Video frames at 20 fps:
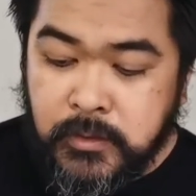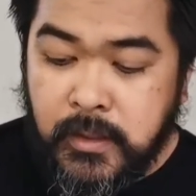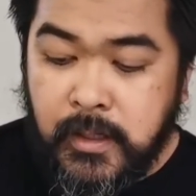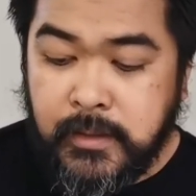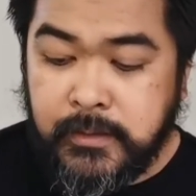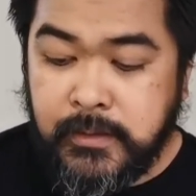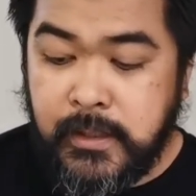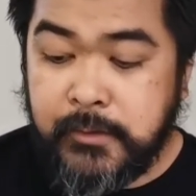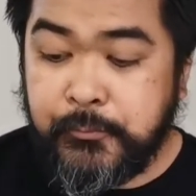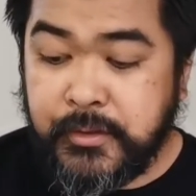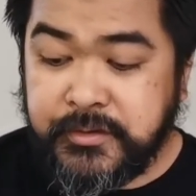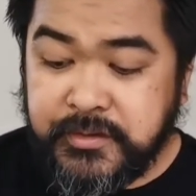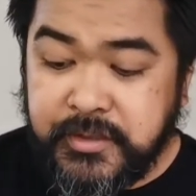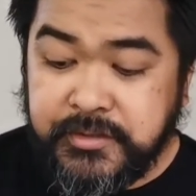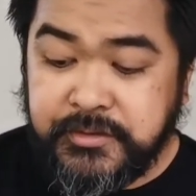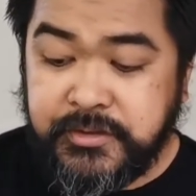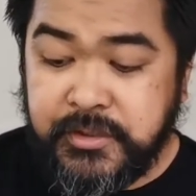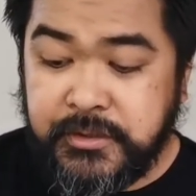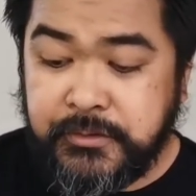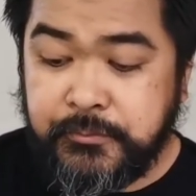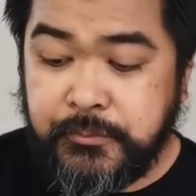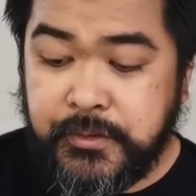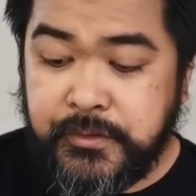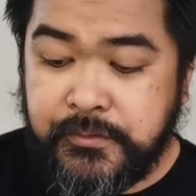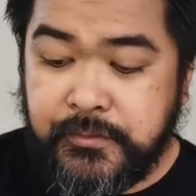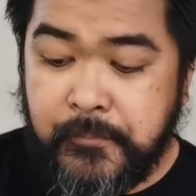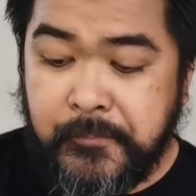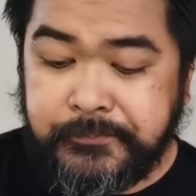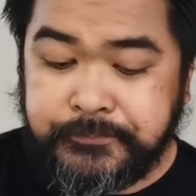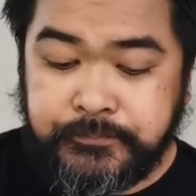I like what they did with
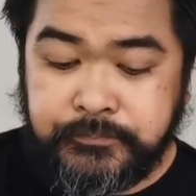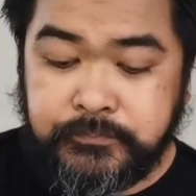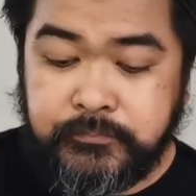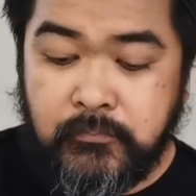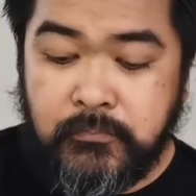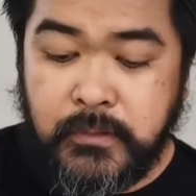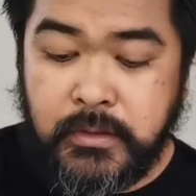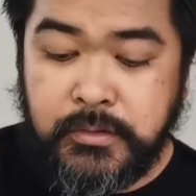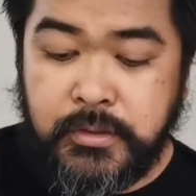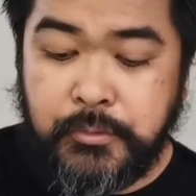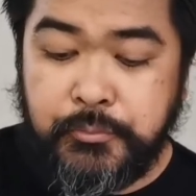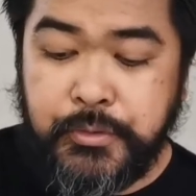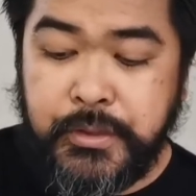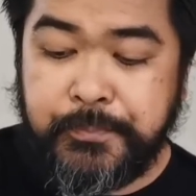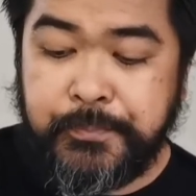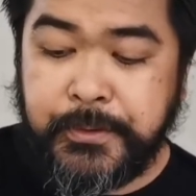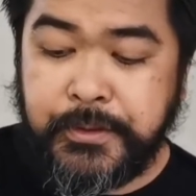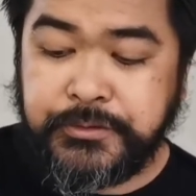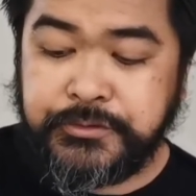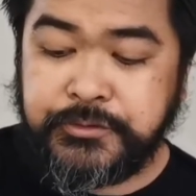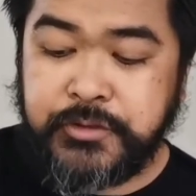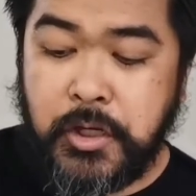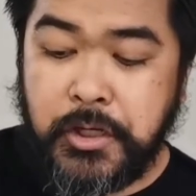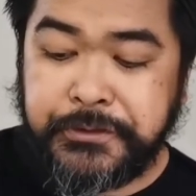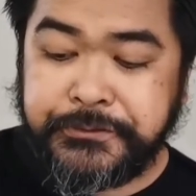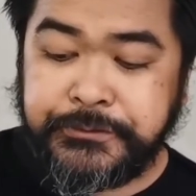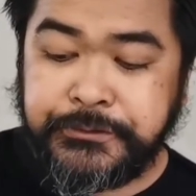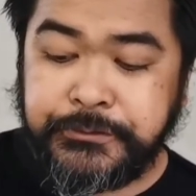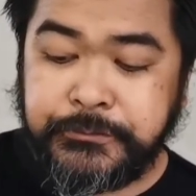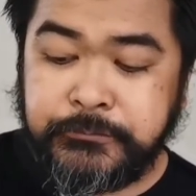the Reaper sauce,